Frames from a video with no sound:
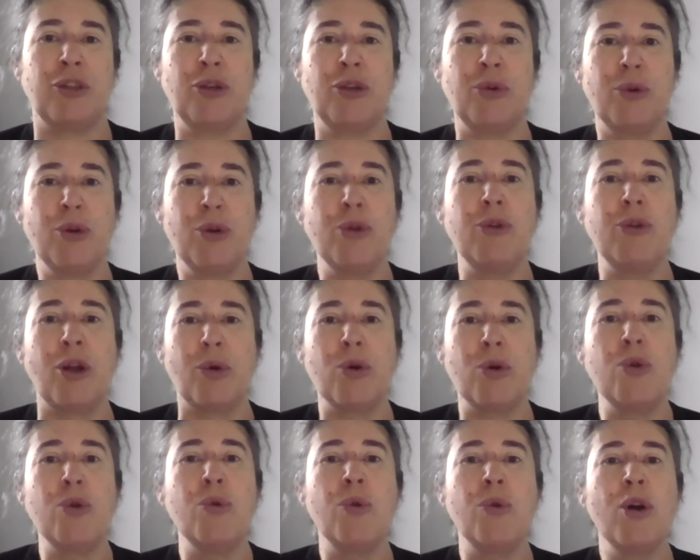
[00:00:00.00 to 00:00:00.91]
Who, you know,
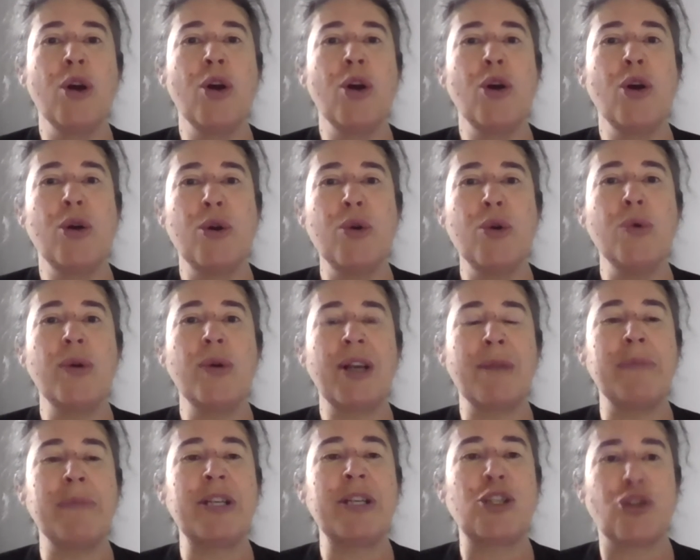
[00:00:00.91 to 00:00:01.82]
who who
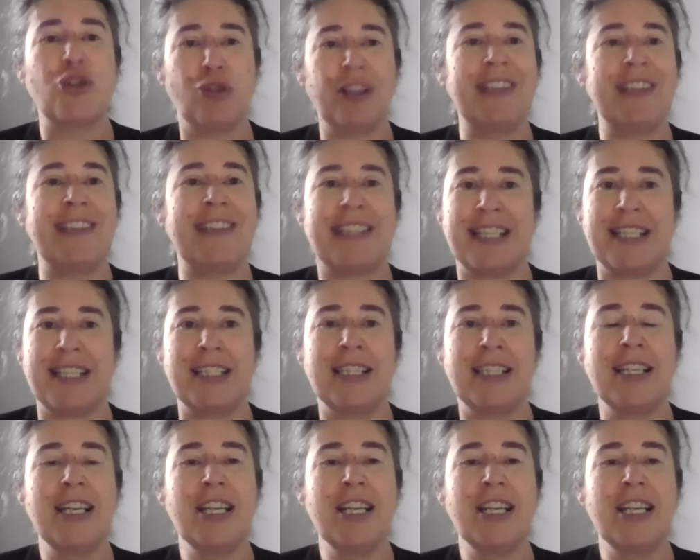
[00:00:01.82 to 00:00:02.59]
can be trusted